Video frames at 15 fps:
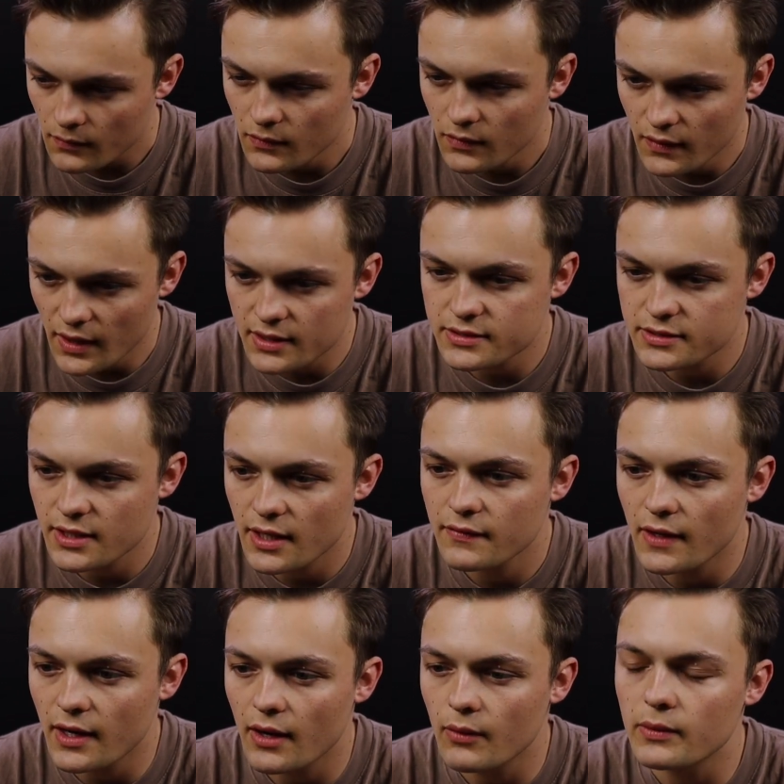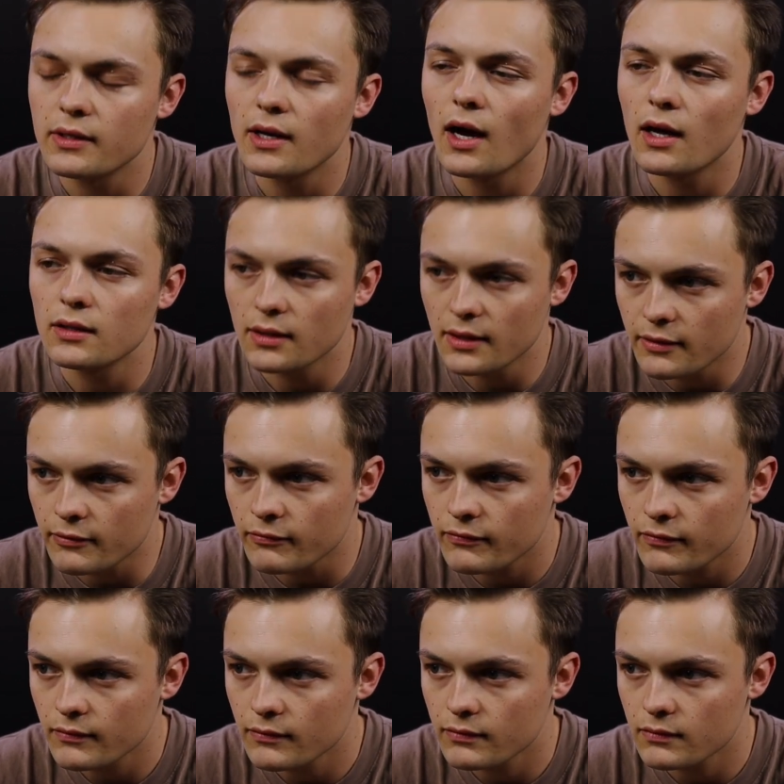They said that I would not
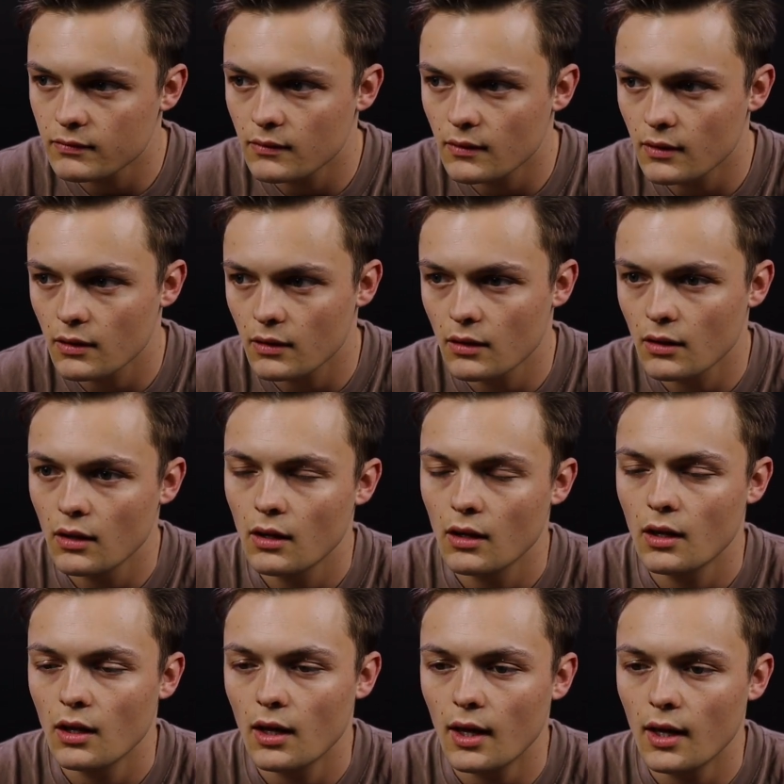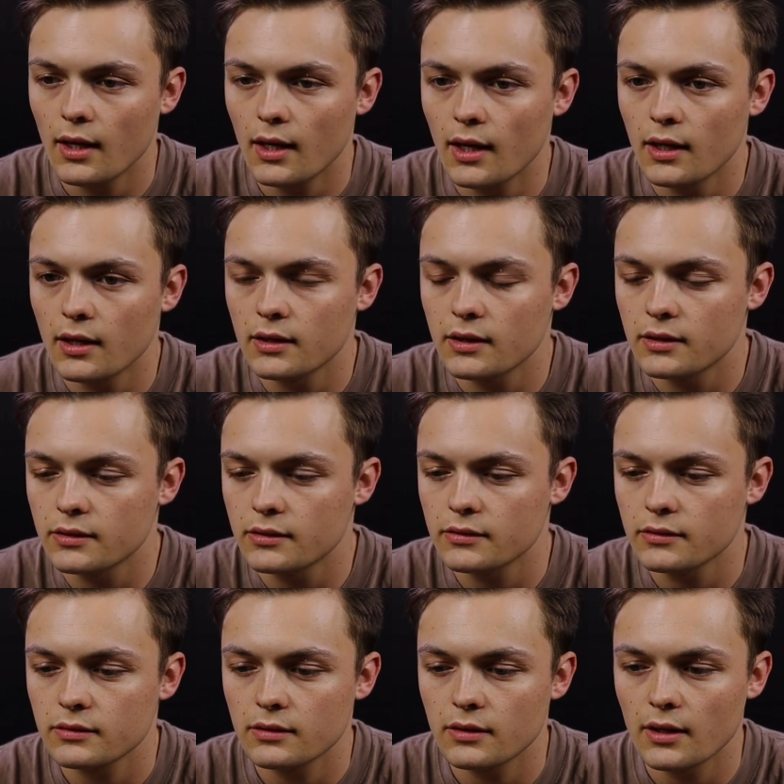live. And
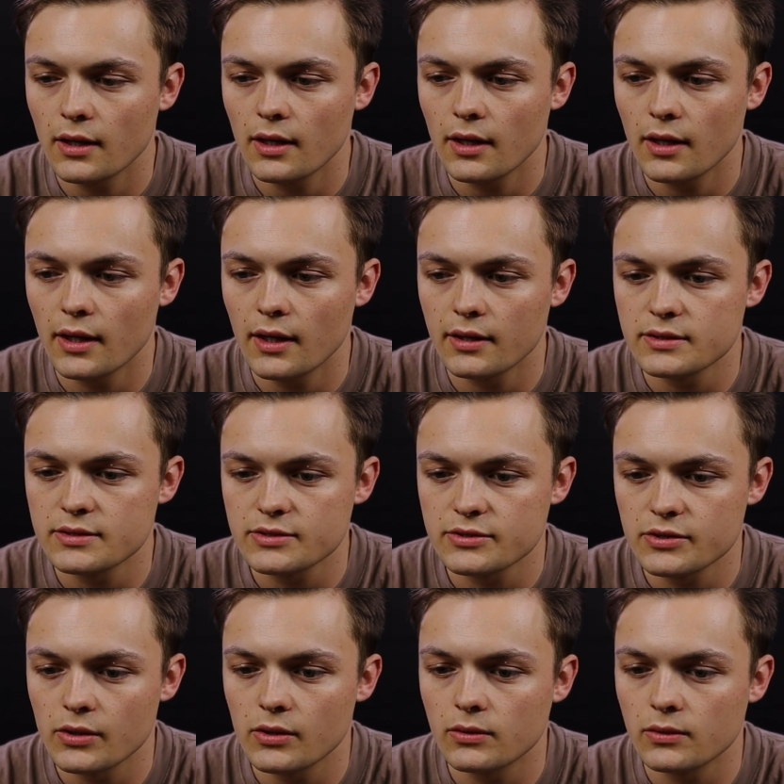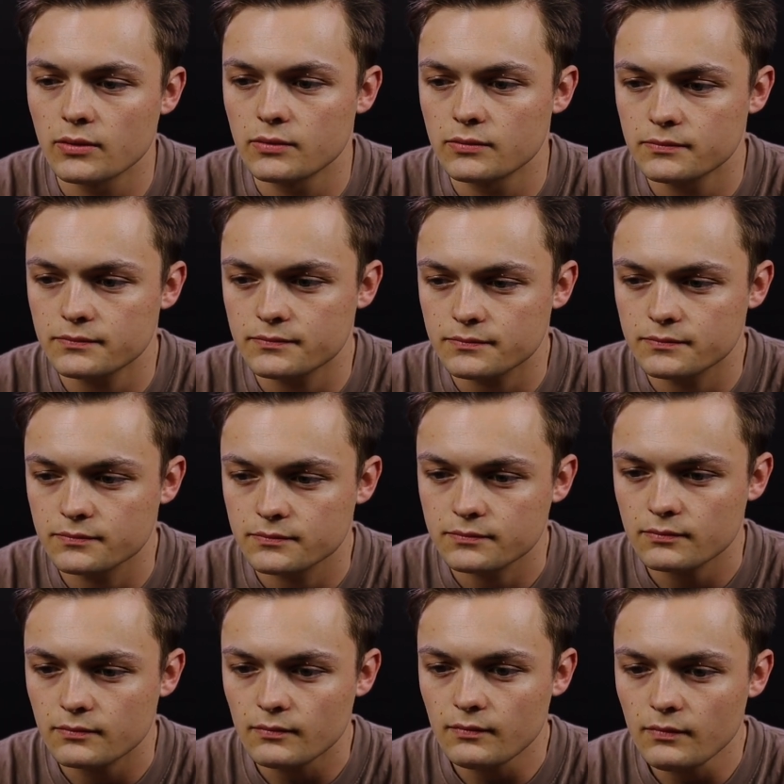so
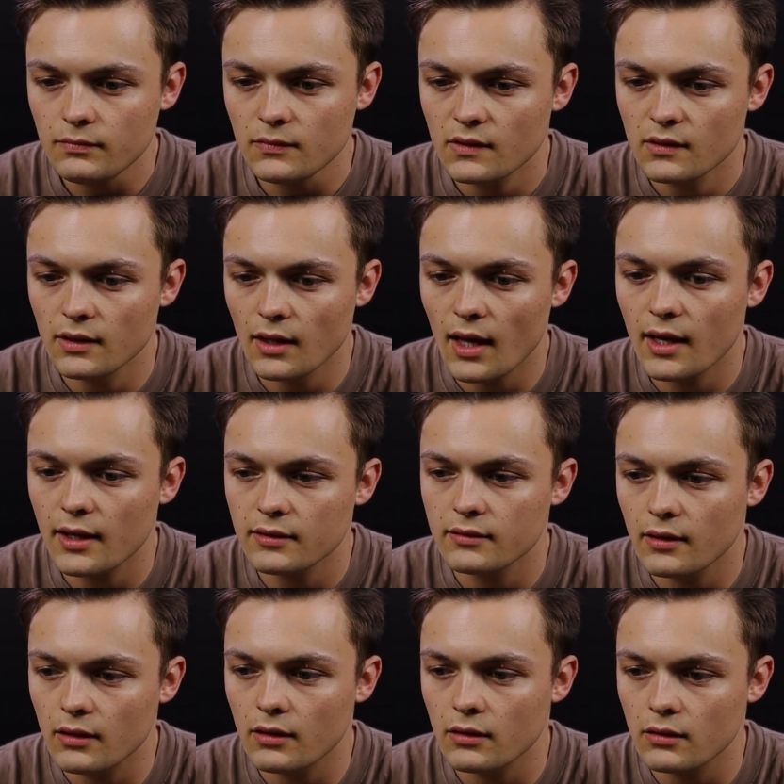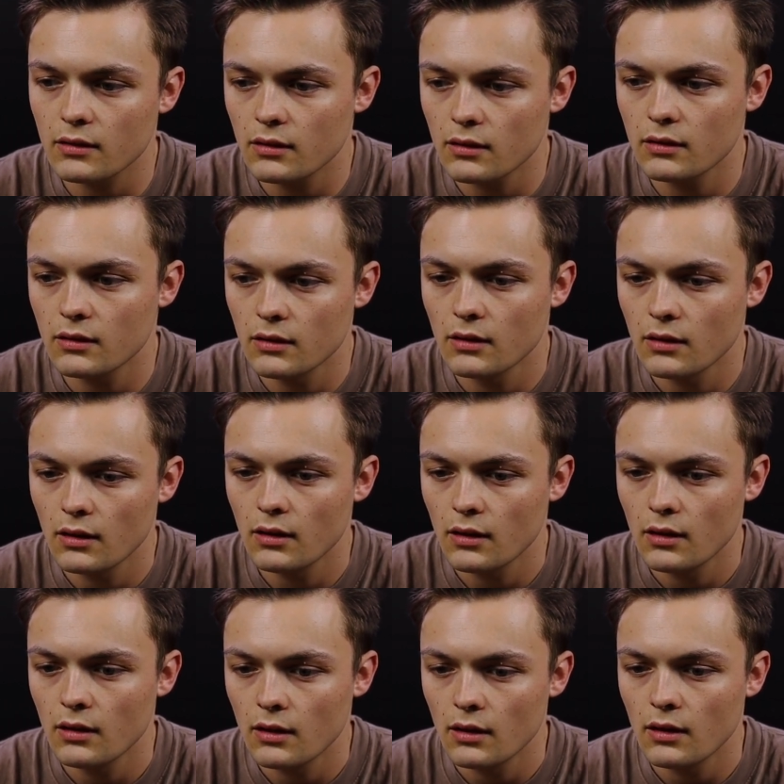lying there,
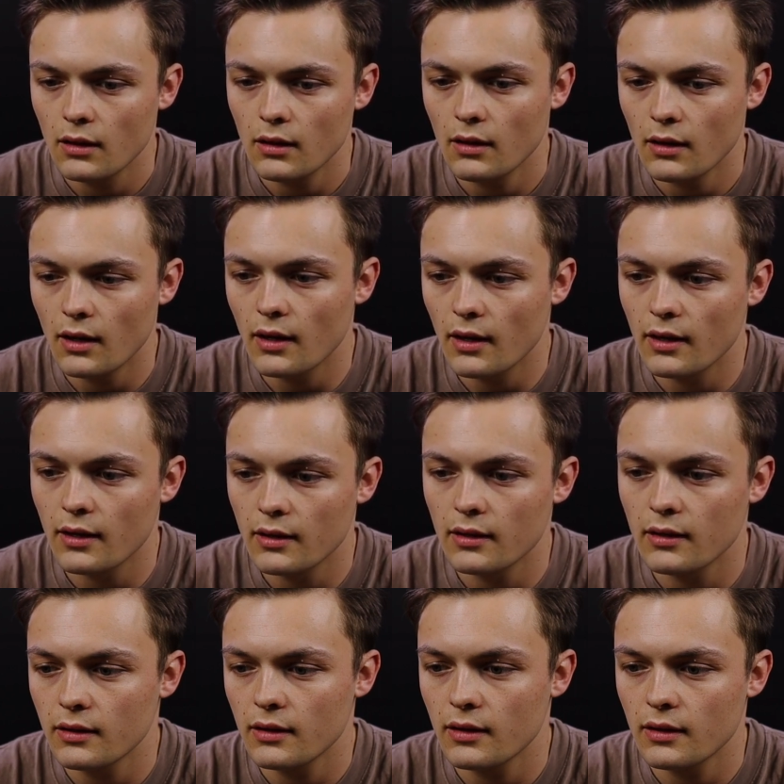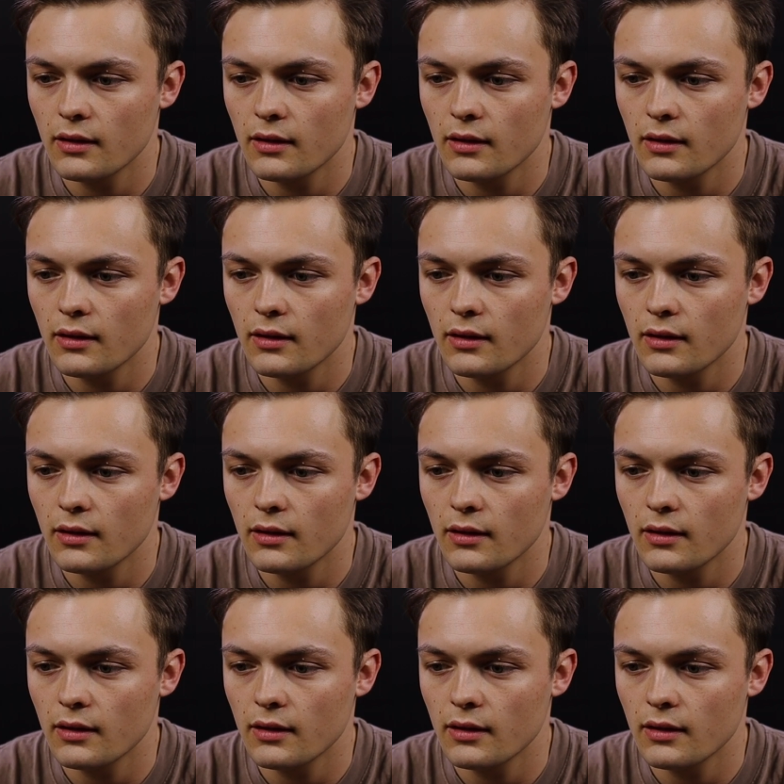I